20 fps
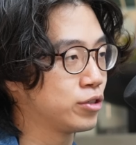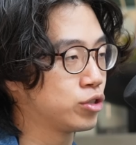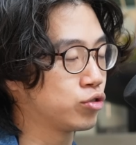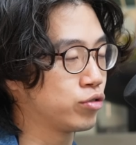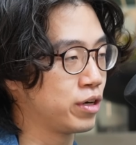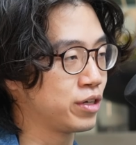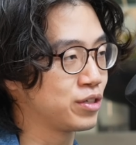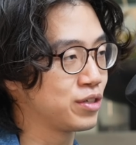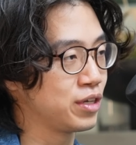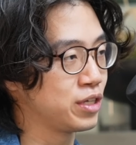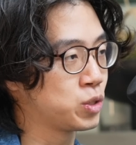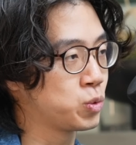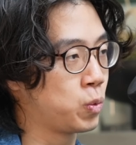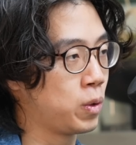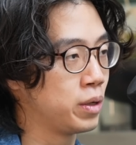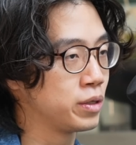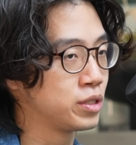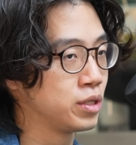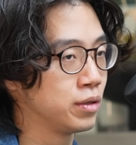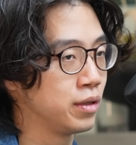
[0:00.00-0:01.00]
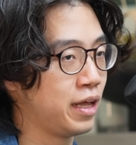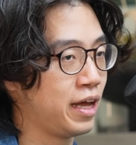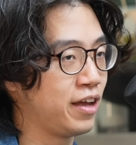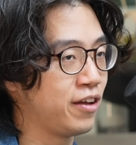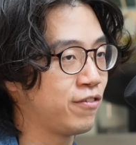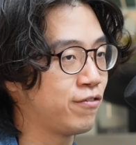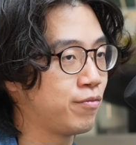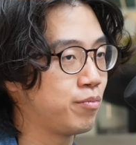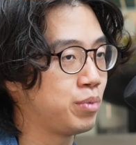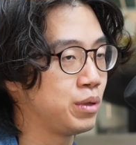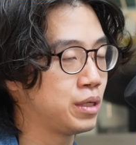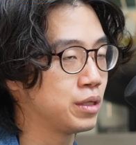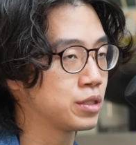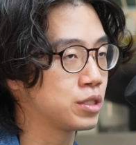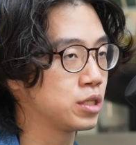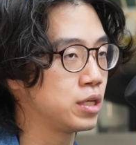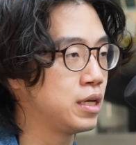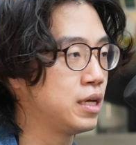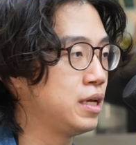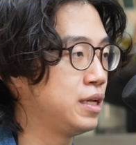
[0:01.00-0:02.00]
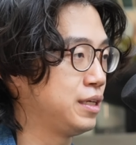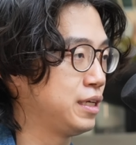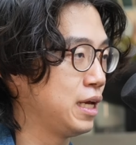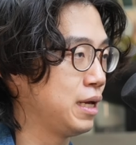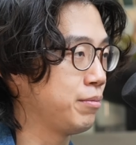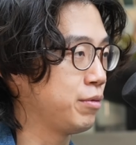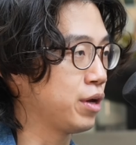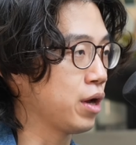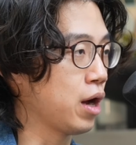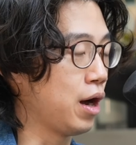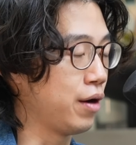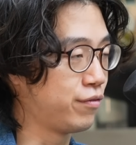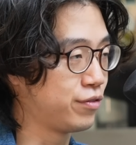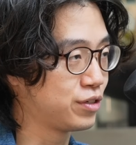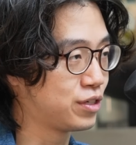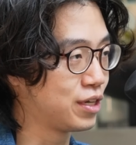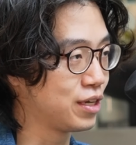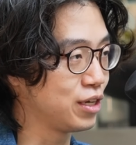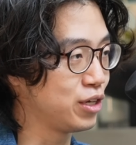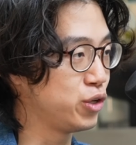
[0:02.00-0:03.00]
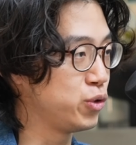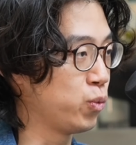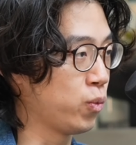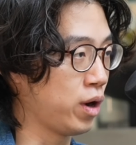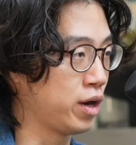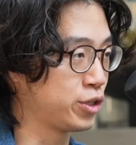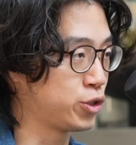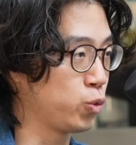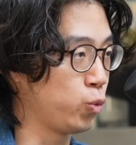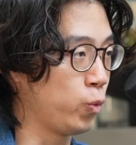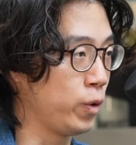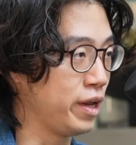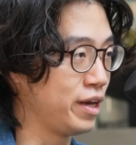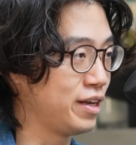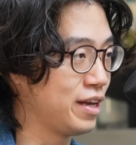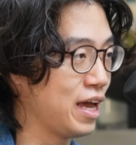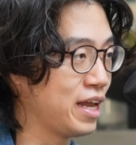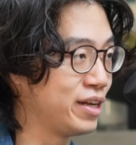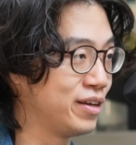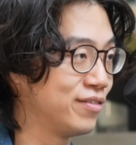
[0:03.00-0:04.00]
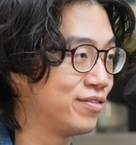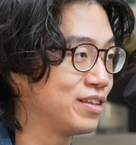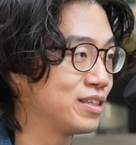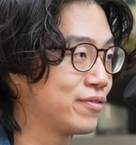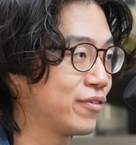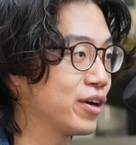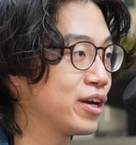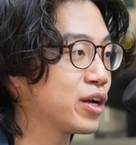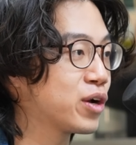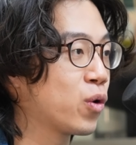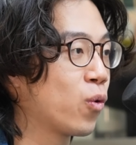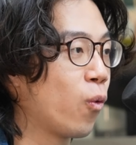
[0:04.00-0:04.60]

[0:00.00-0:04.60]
mm-hmm. translates well to life because in gaming, obviously, you want to win and you have these very yeah.